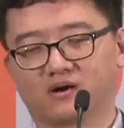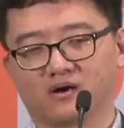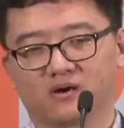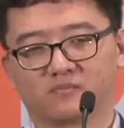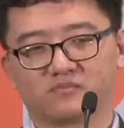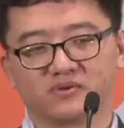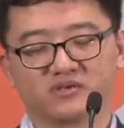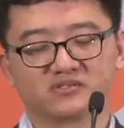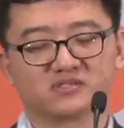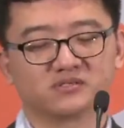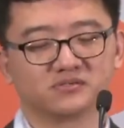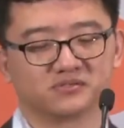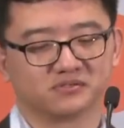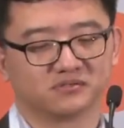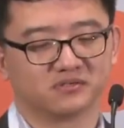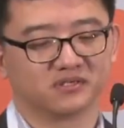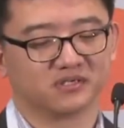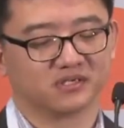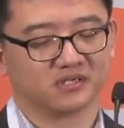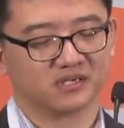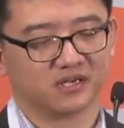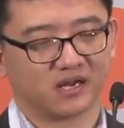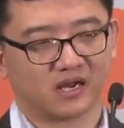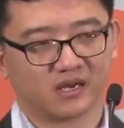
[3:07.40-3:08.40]
business
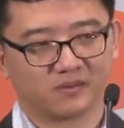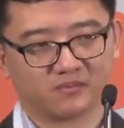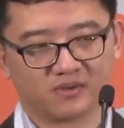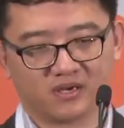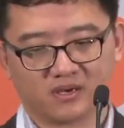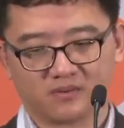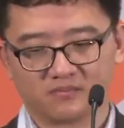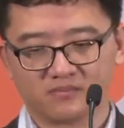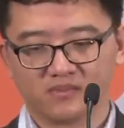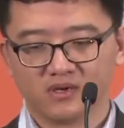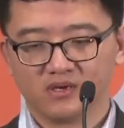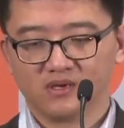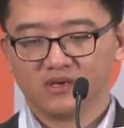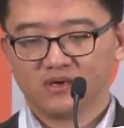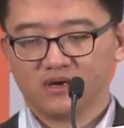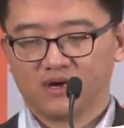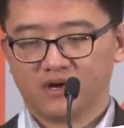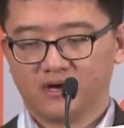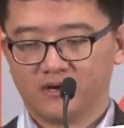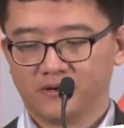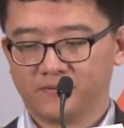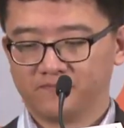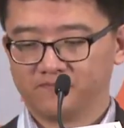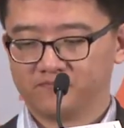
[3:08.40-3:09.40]
unit in IBM.
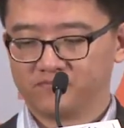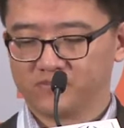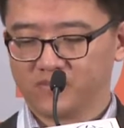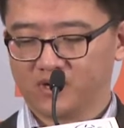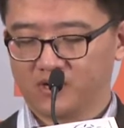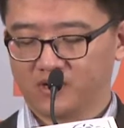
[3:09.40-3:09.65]
And